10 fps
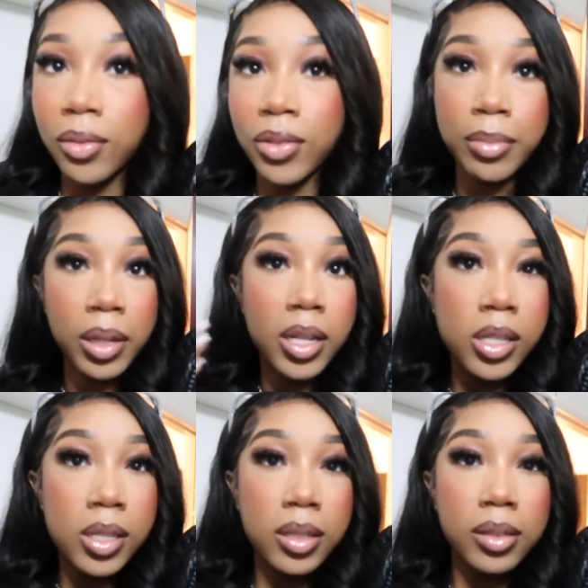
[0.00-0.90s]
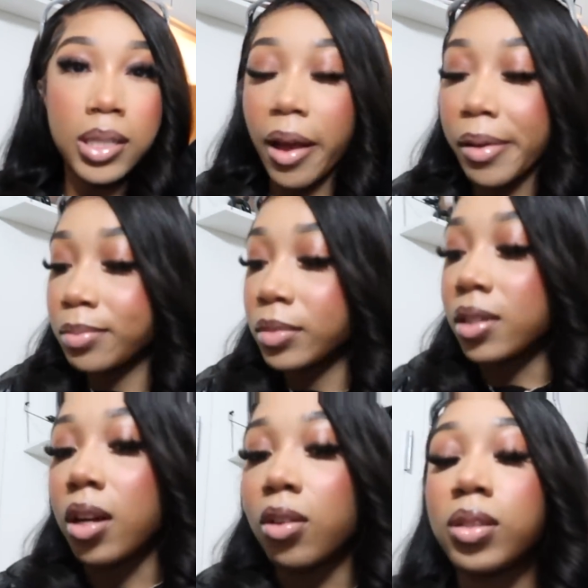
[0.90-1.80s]
overblushed today. I
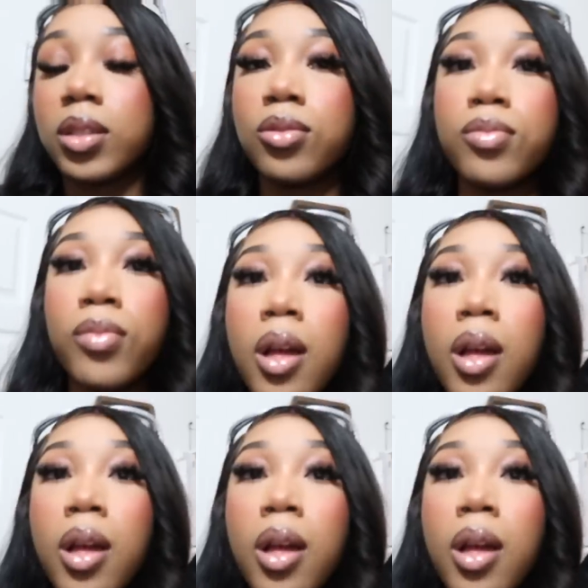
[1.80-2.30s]
thought it was cute